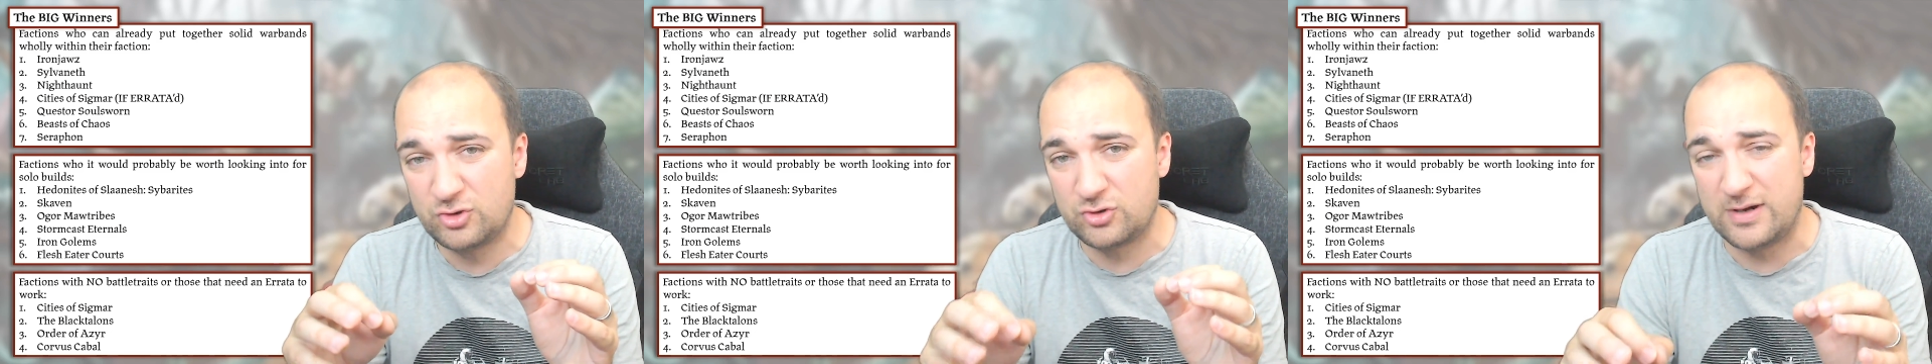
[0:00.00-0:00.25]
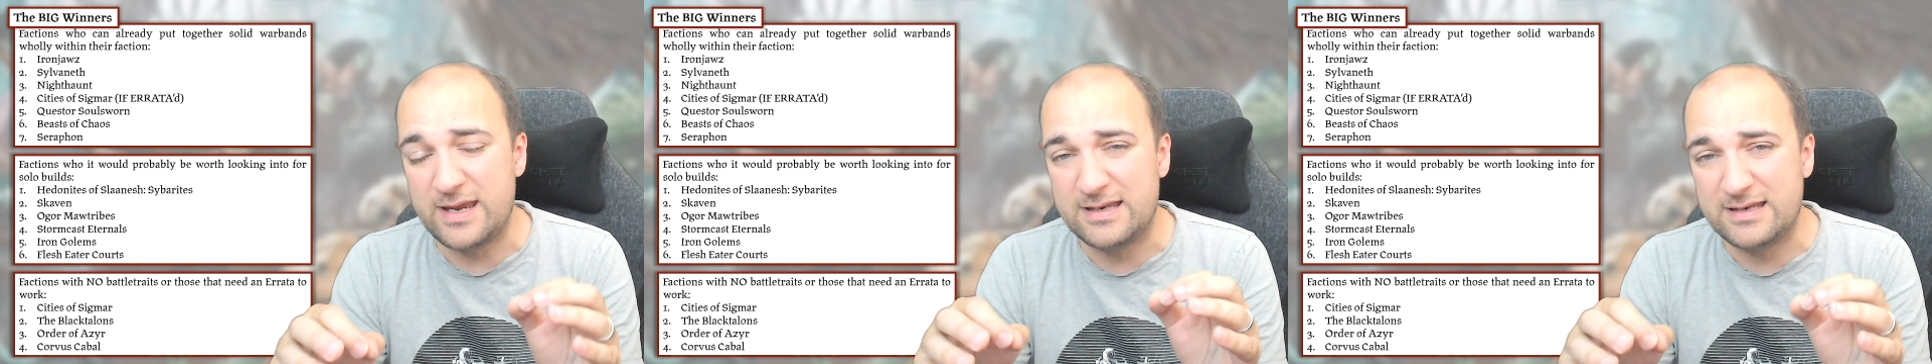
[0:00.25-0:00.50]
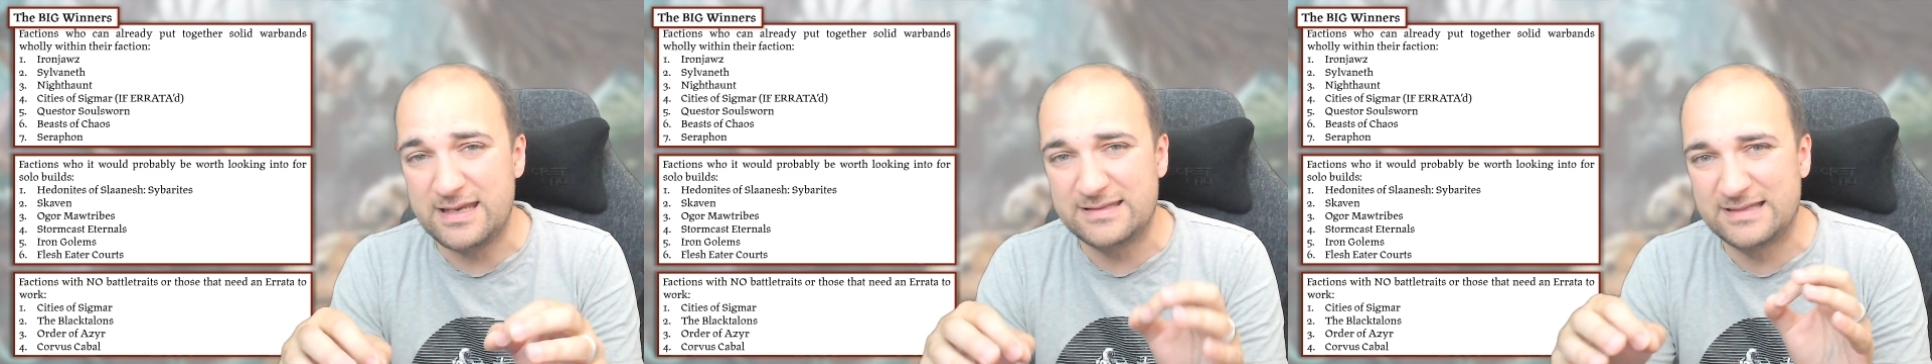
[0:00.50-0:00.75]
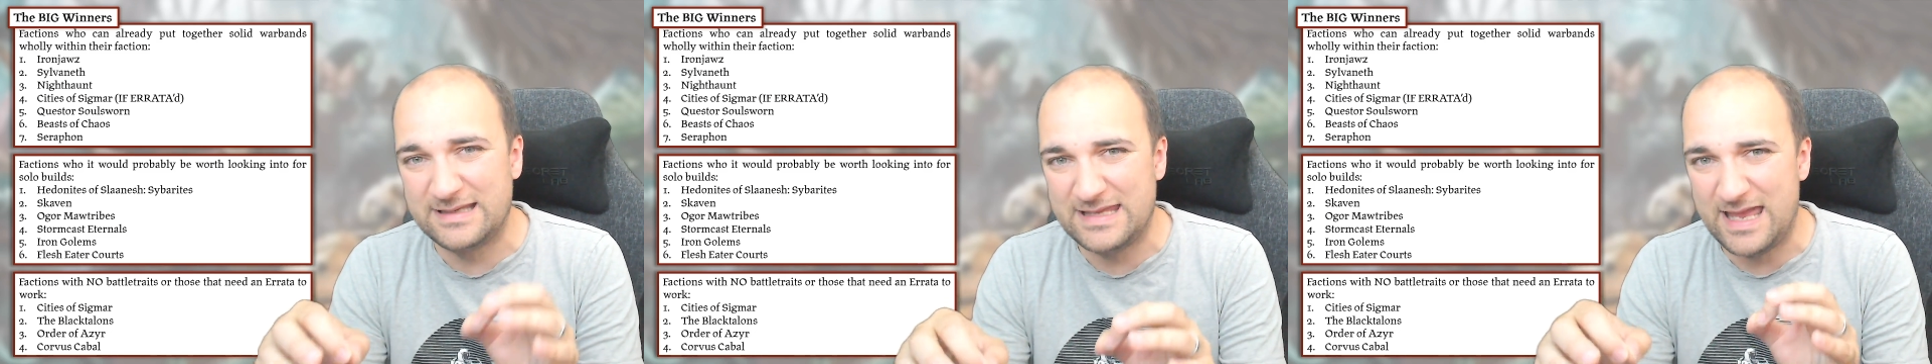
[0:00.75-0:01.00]
trait
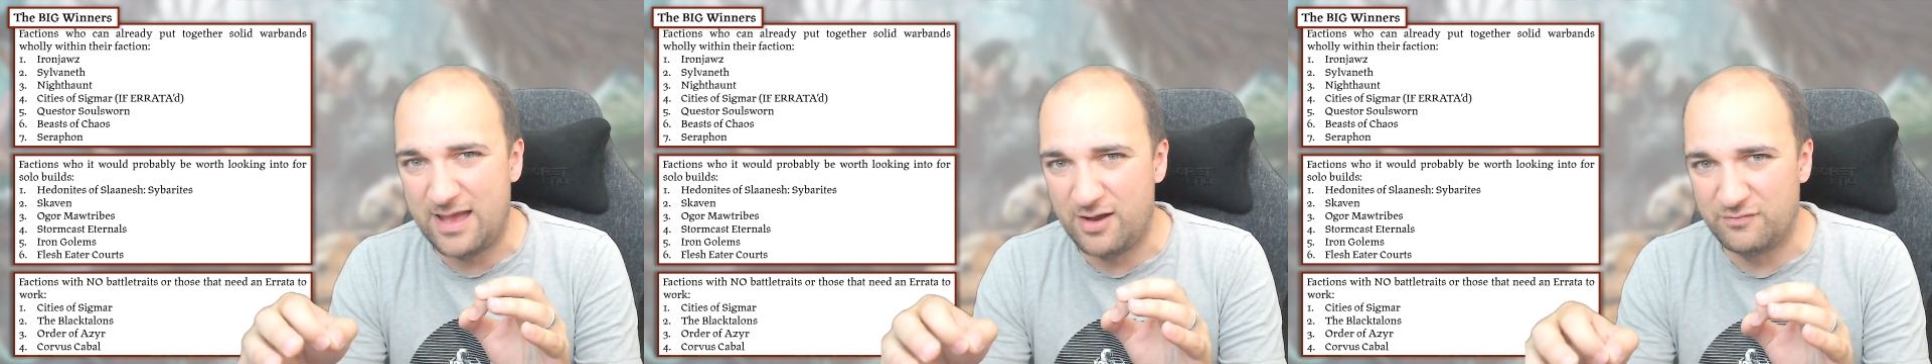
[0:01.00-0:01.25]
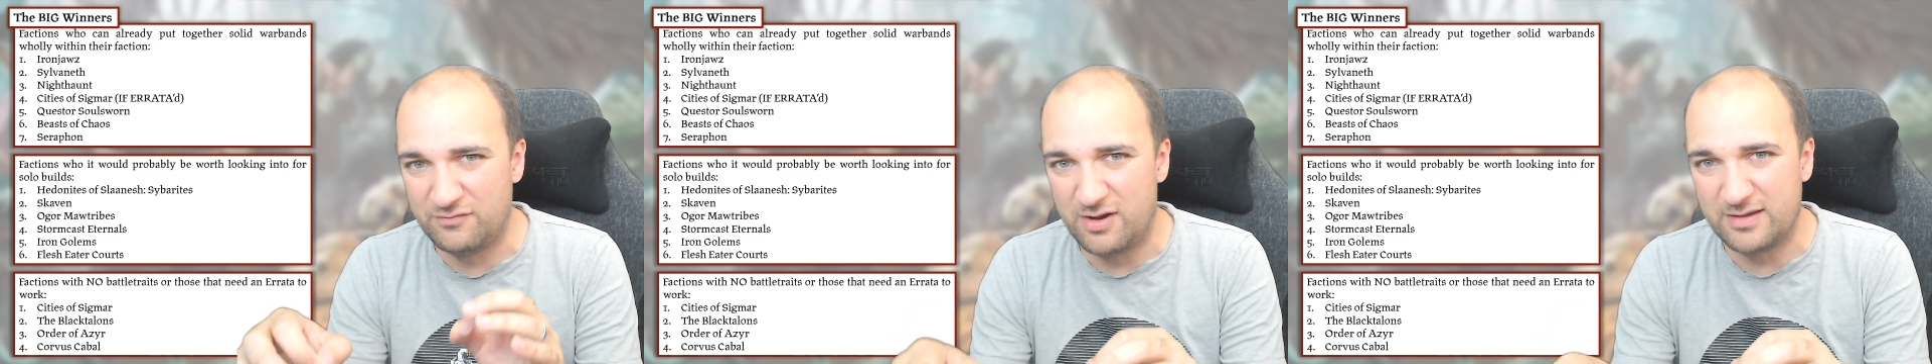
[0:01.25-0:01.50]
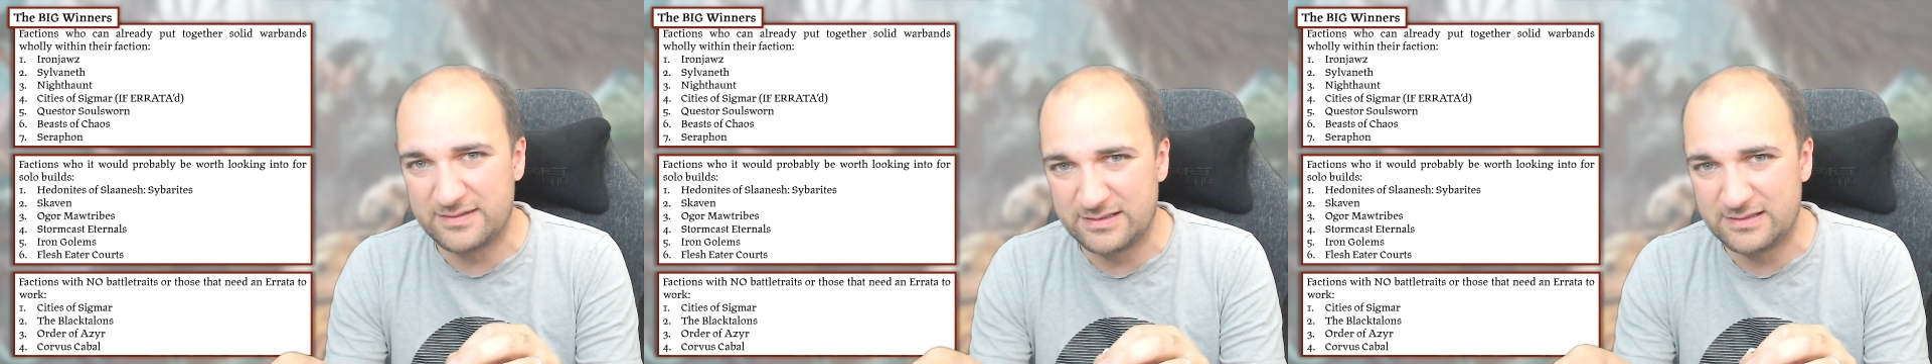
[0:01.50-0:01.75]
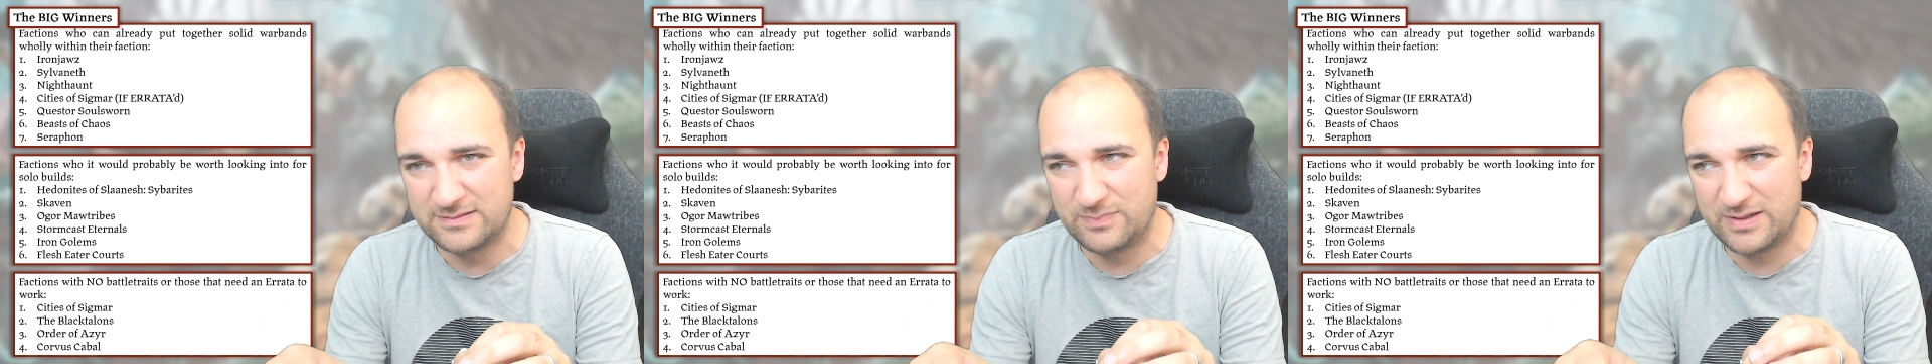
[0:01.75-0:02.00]
needs to get errated